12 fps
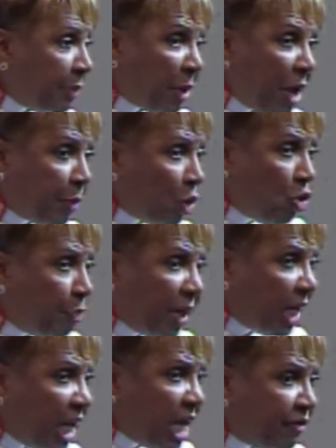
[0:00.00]
people who
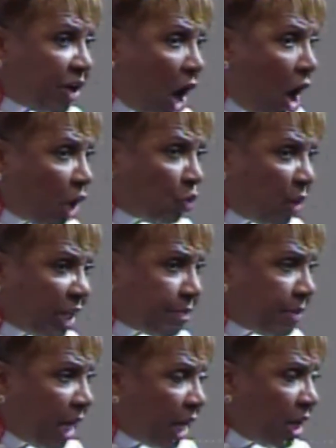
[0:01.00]
believe God with
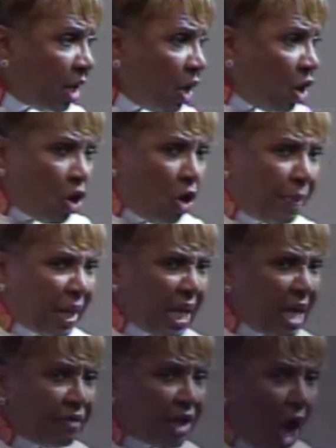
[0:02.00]
me, who
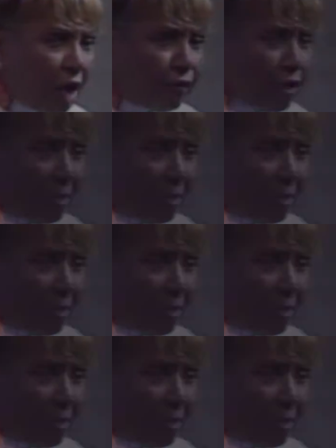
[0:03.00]
believe God for